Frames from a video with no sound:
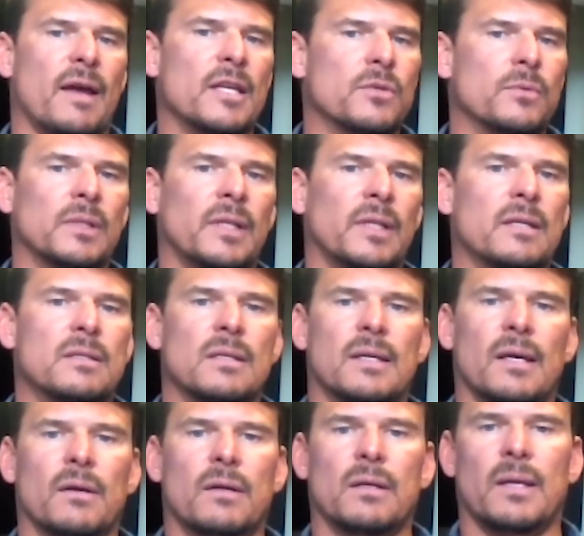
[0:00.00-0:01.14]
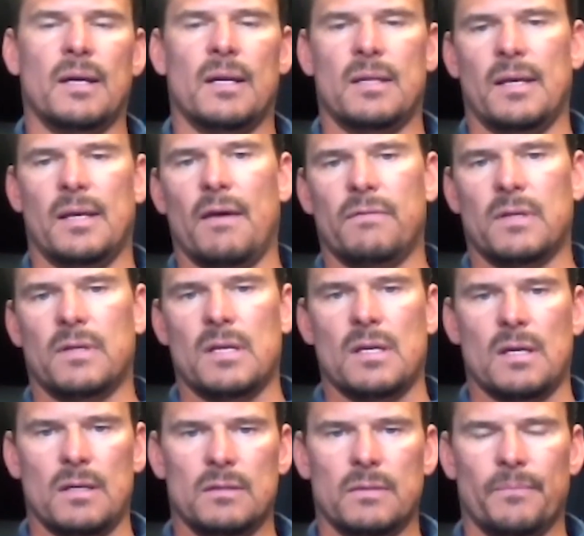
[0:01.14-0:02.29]
as it relates to calculating the
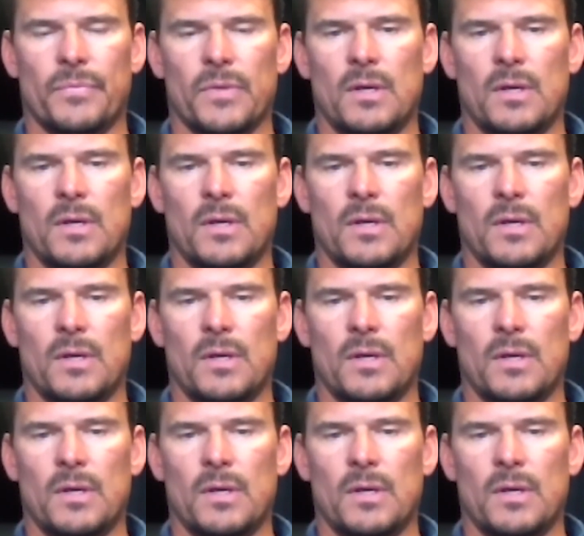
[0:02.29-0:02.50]
FTEs.